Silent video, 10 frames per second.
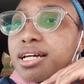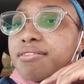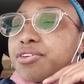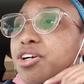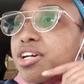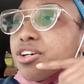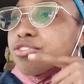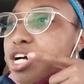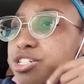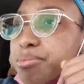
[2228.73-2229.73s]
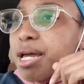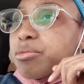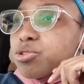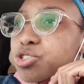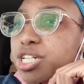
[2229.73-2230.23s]
if you're in a rush,
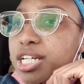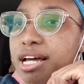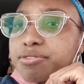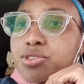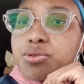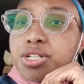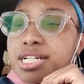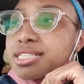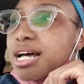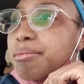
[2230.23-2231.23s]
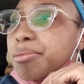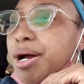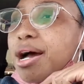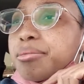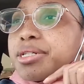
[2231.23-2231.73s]
ma'am, you should have left sooner. It's not my
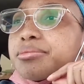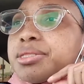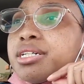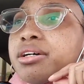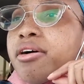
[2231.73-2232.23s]
problem.